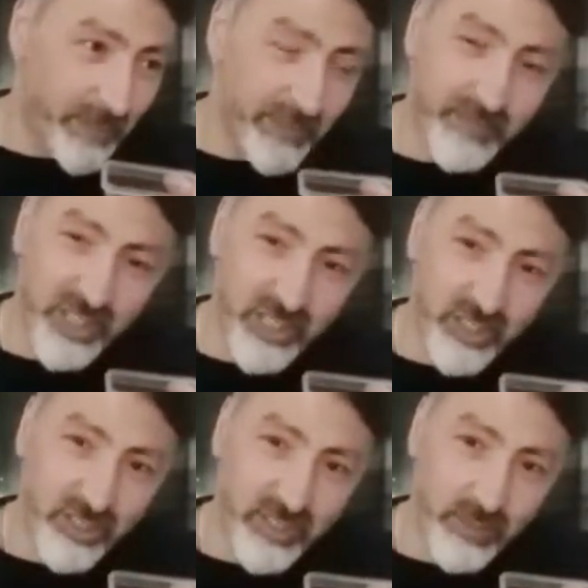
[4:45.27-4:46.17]
a bit of
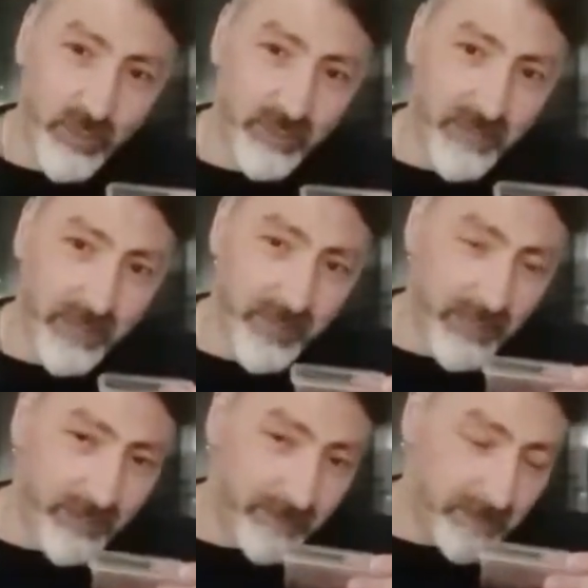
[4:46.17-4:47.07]
ginger as well,
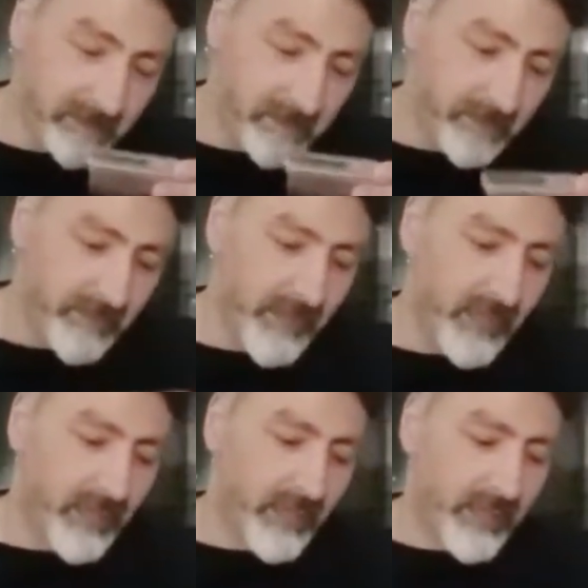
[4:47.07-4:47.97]
maybe.
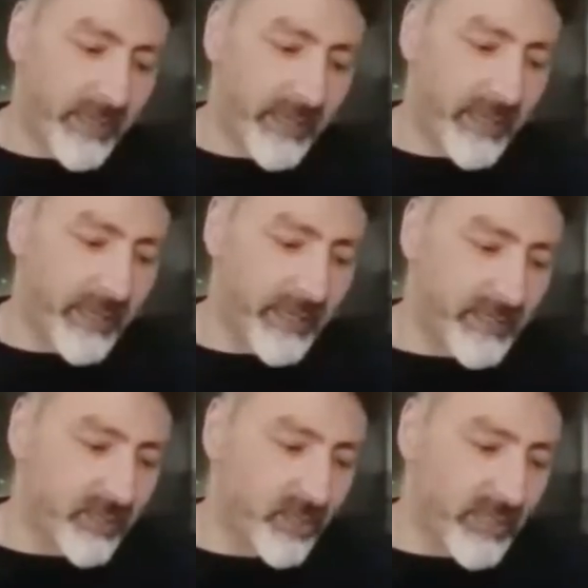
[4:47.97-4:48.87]

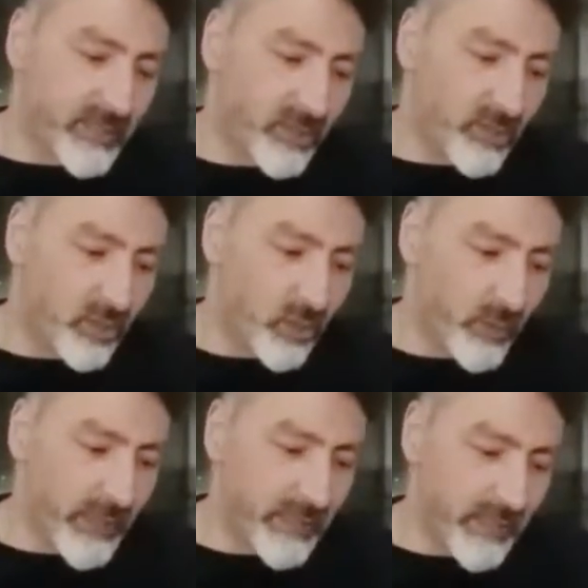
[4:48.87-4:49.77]
It's not too
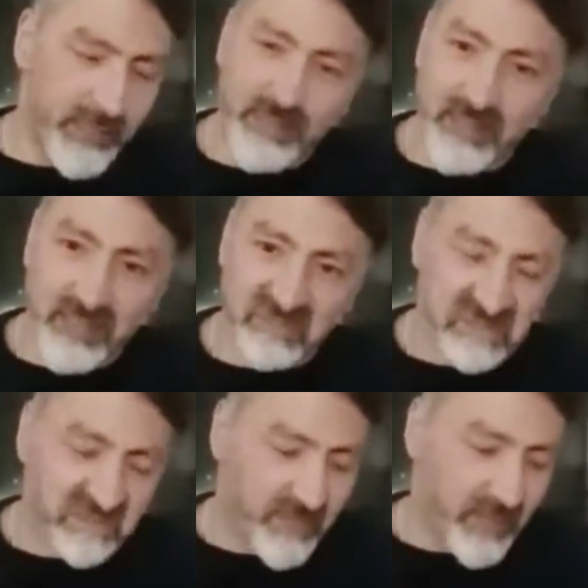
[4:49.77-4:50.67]
wet, nice and
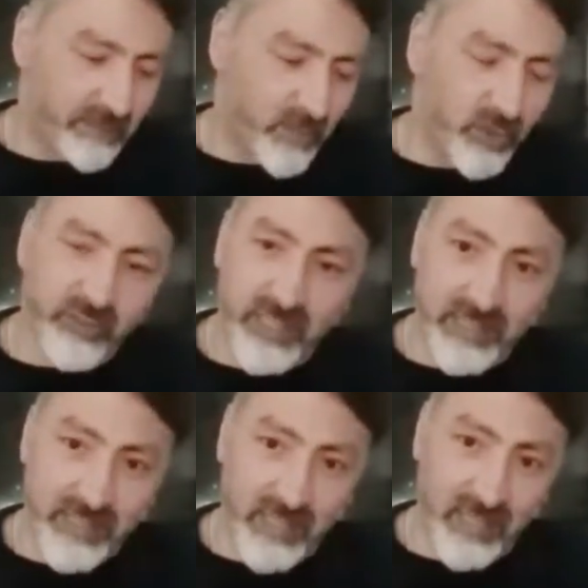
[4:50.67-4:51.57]

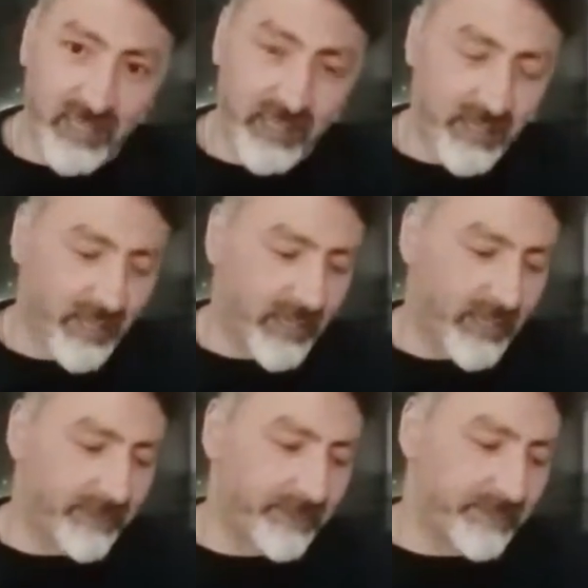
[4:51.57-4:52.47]
moderately sticky.
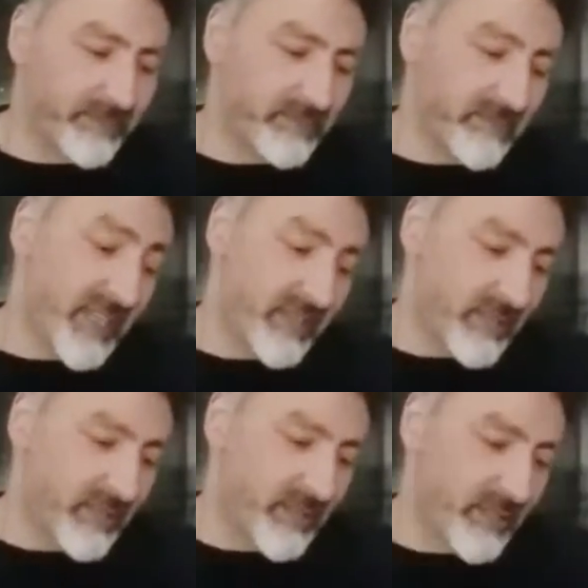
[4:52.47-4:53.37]
A
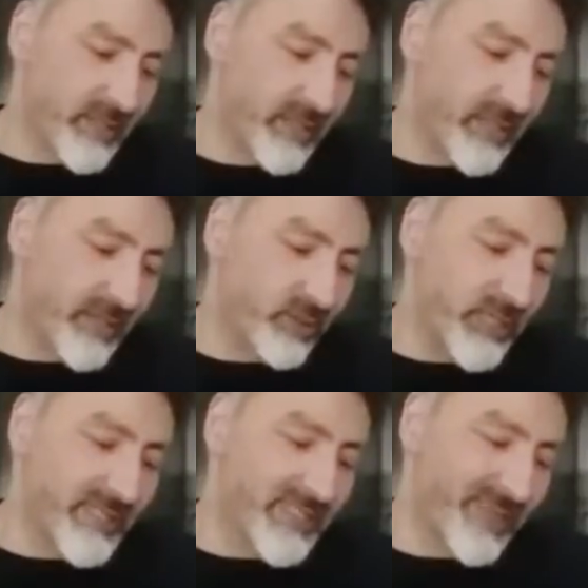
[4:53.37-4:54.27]

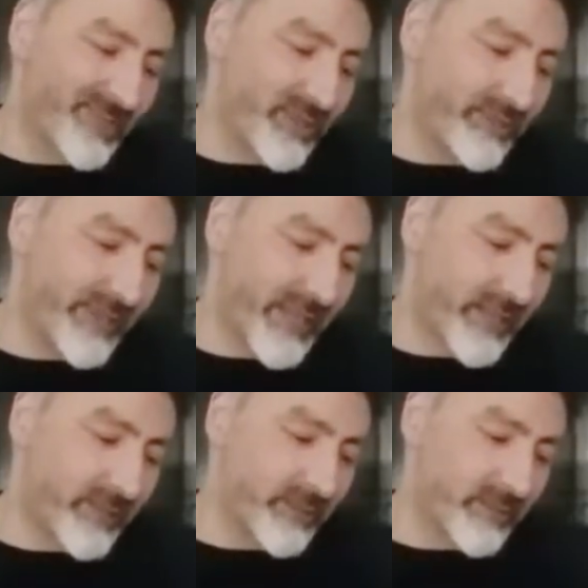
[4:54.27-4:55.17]
good example of
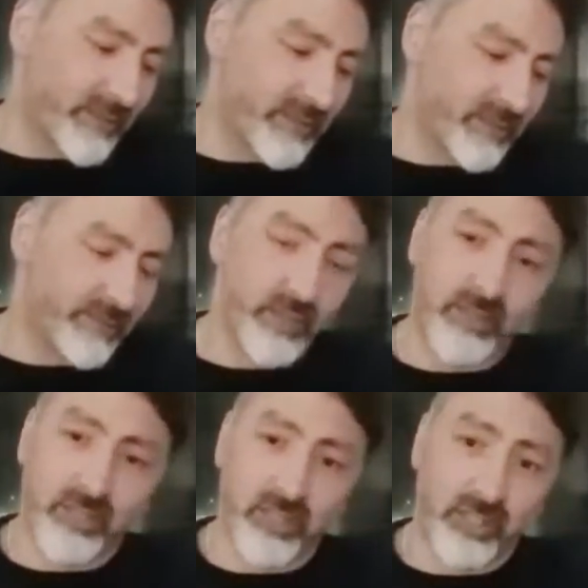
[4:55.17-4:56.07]
how
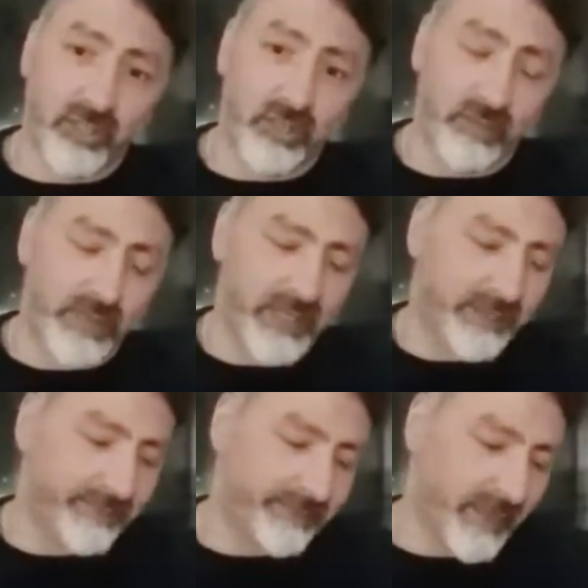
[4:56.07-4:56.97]
modern shisha should be.
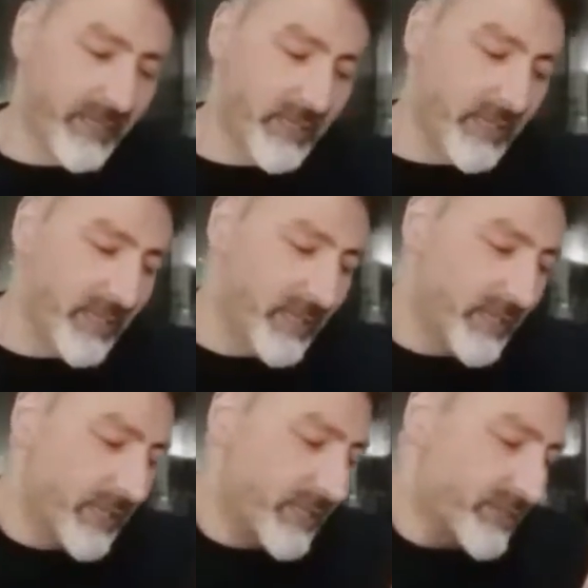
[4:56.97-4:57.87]

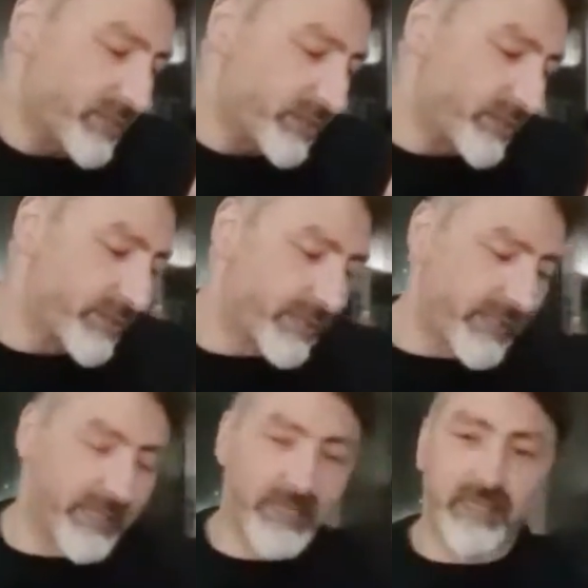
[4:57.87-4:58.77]

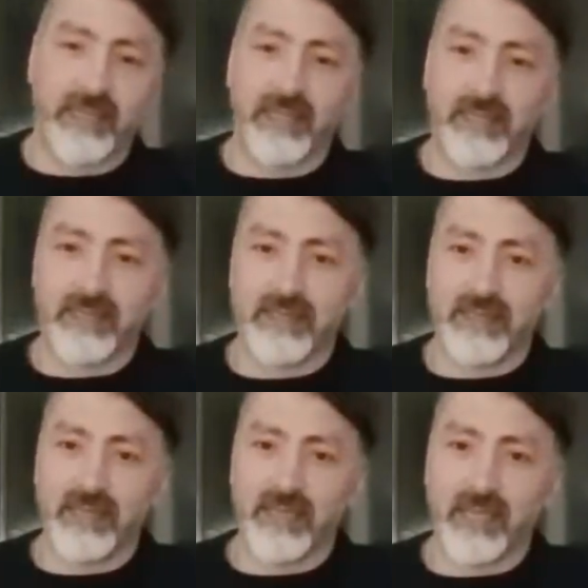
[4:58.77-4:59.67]
So let's
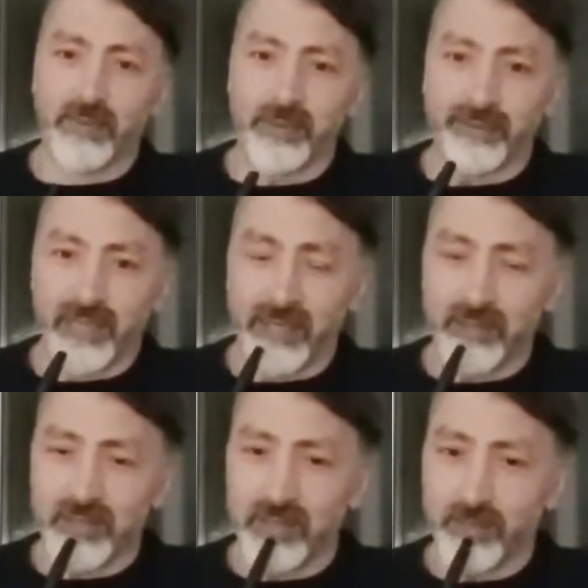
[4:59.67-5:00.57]
see a couple of
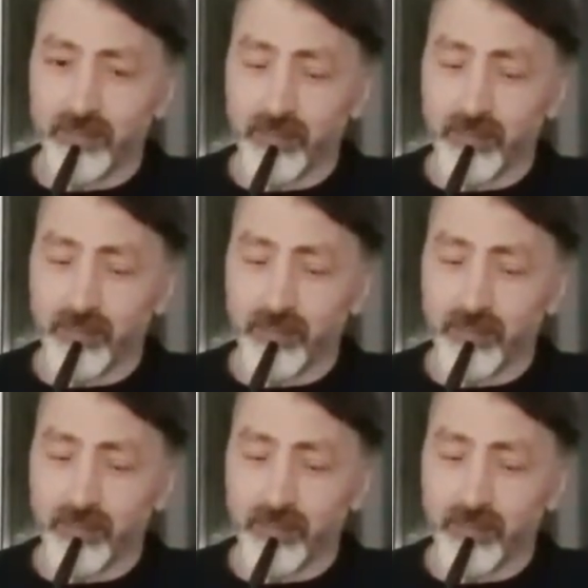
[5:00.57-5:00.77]
clouds.